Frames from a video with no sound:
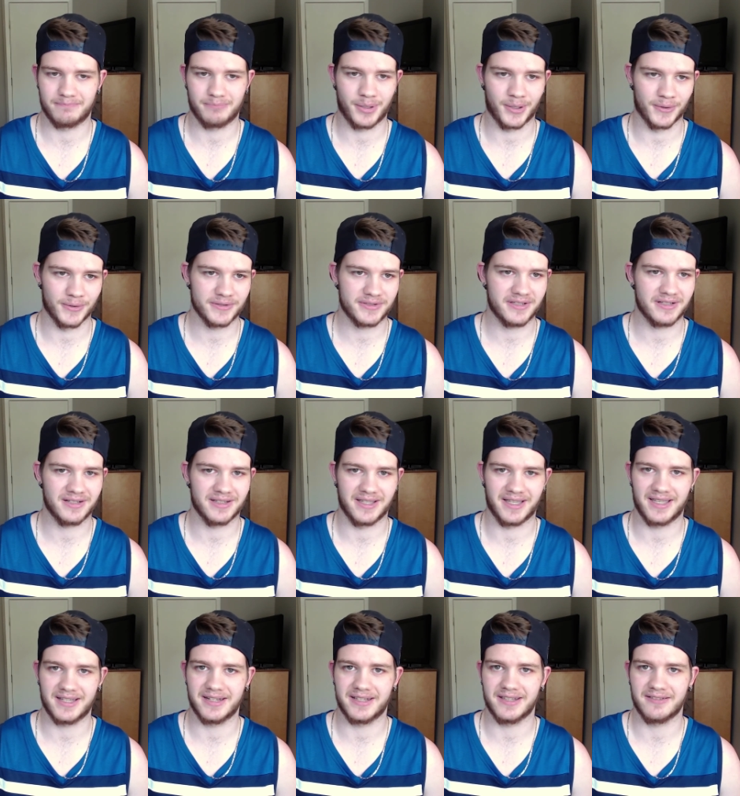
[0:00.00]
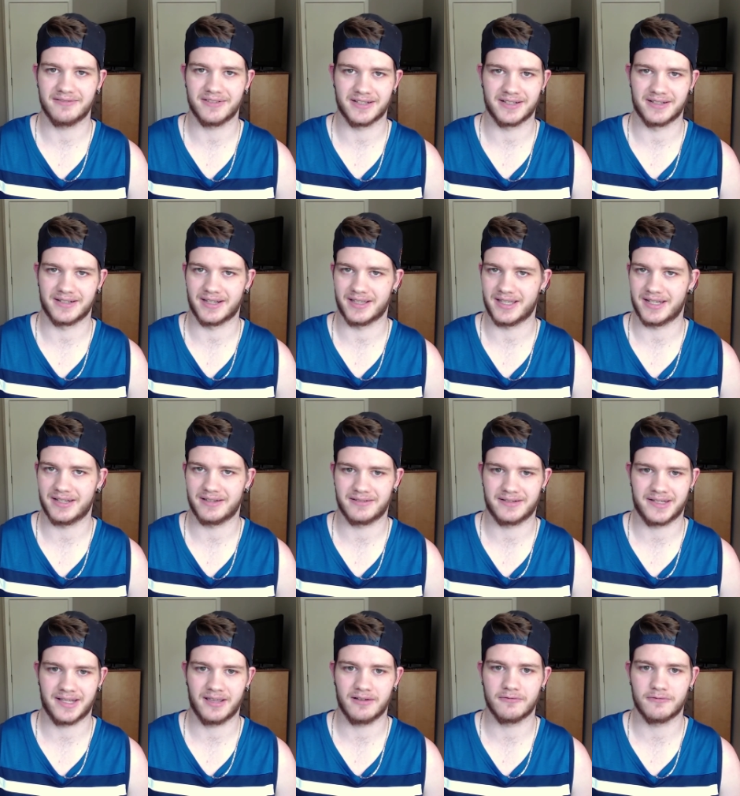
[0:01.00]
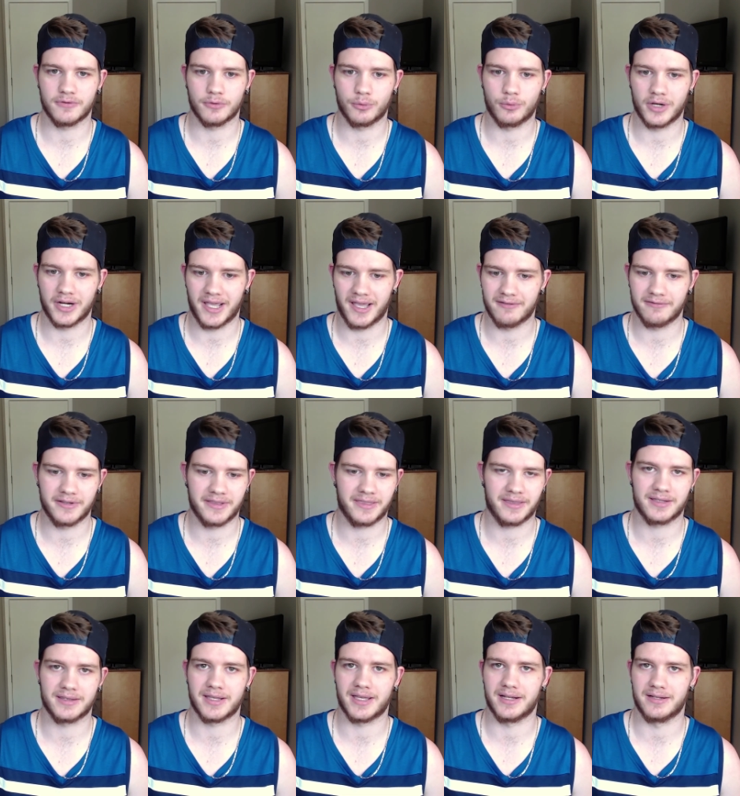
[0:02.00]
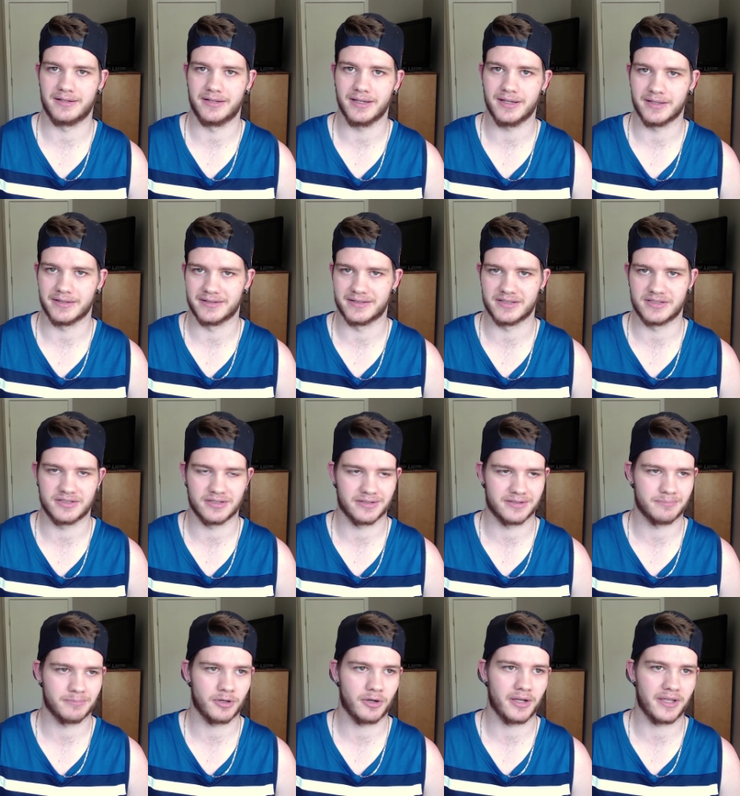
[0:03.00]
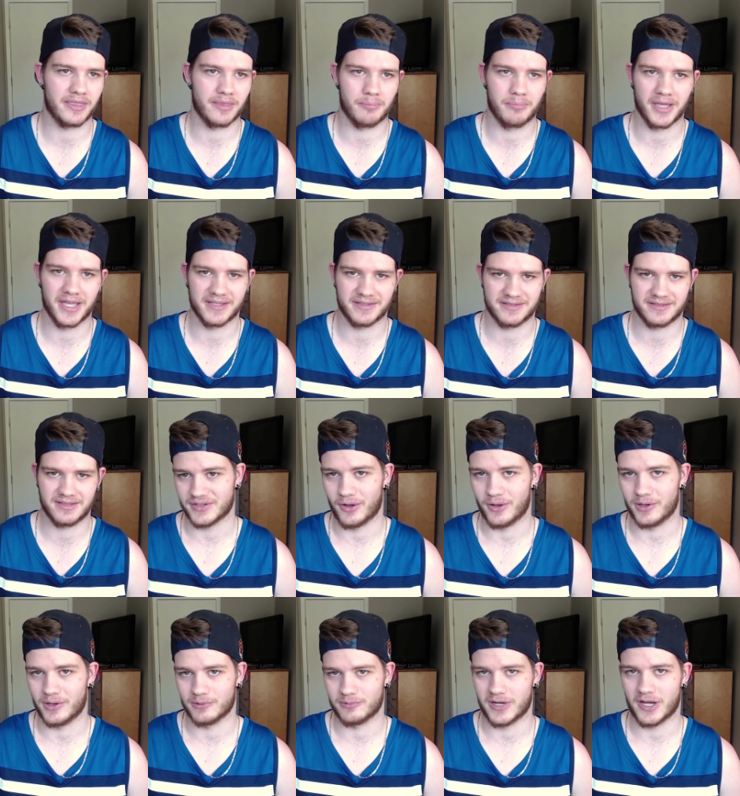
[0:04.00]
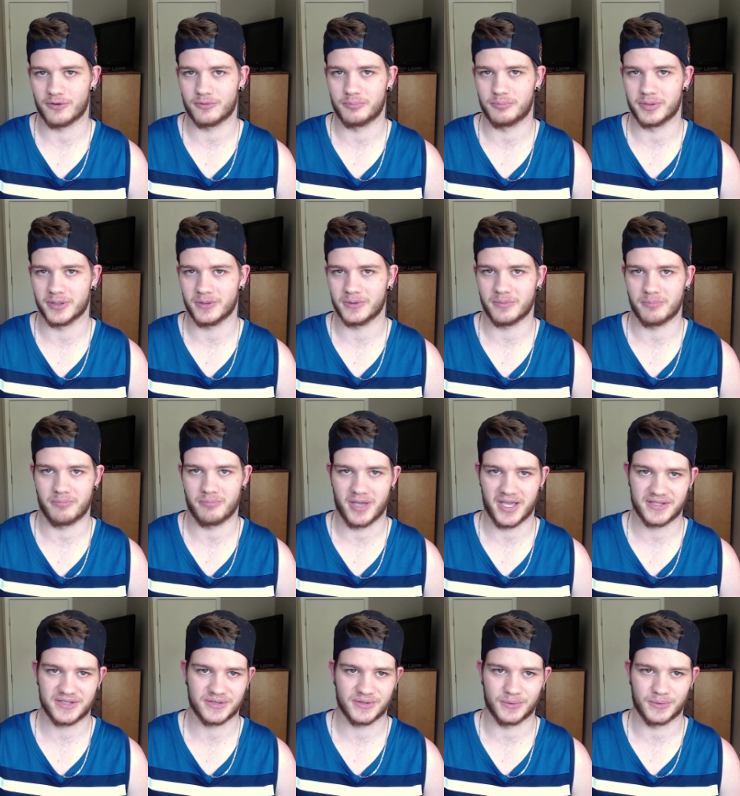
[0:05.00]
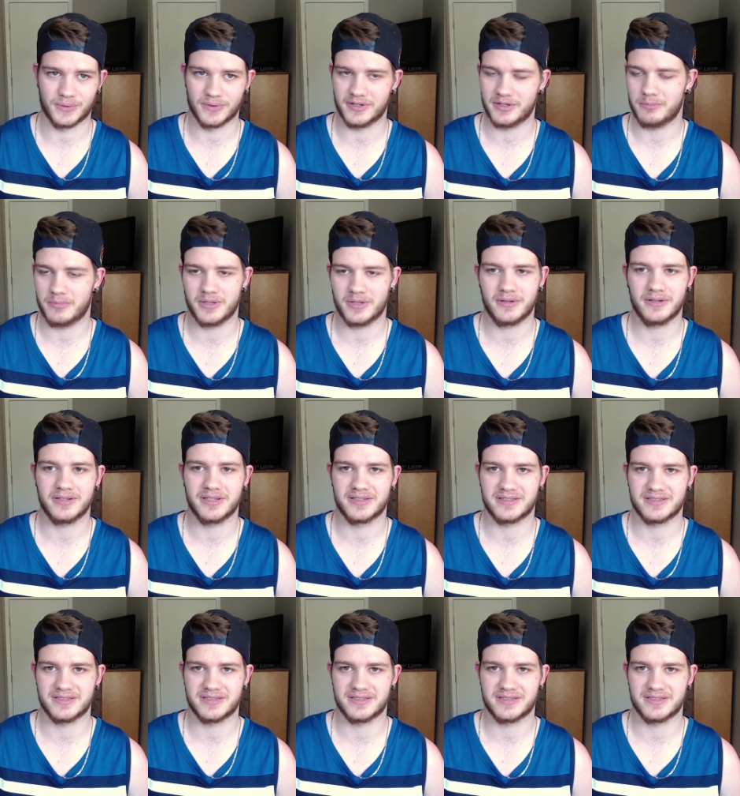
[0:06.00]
Personally, I'd give it a 9 out of 10 for everything that it does. It's just probably the best all-around build and best scoring build.